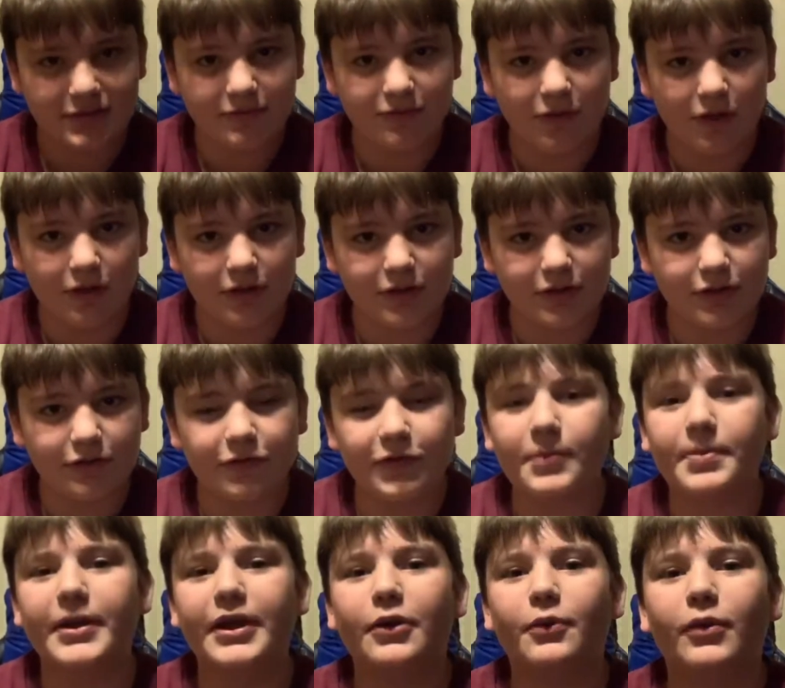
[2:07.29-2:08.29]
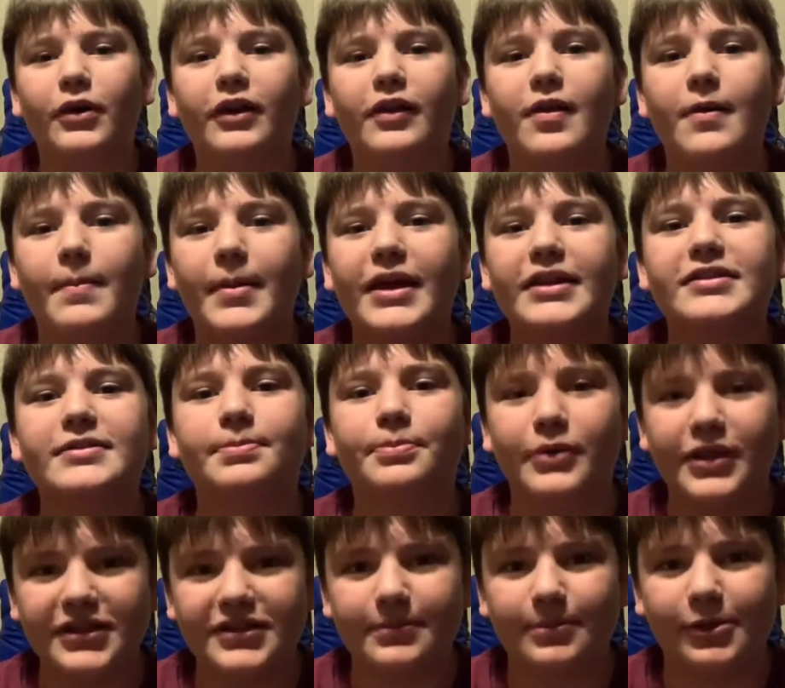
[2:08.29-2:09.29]
Volkner for being one of the best
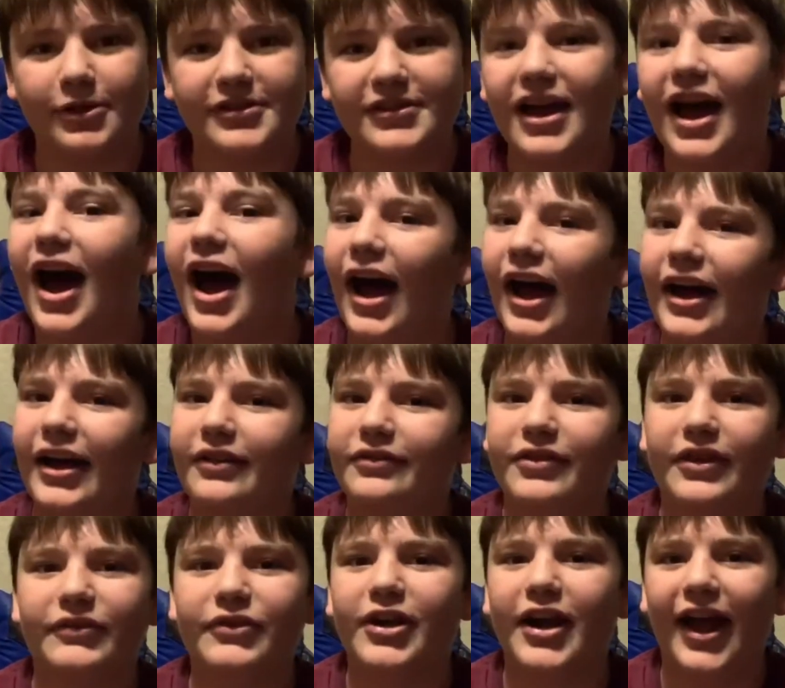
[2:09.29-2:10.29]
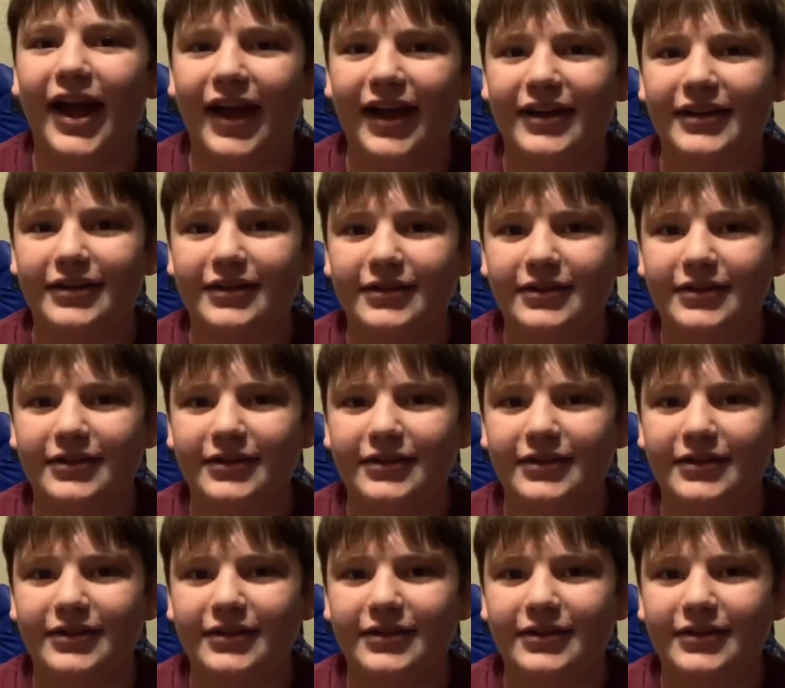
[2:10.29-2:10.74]
principals I've ever had.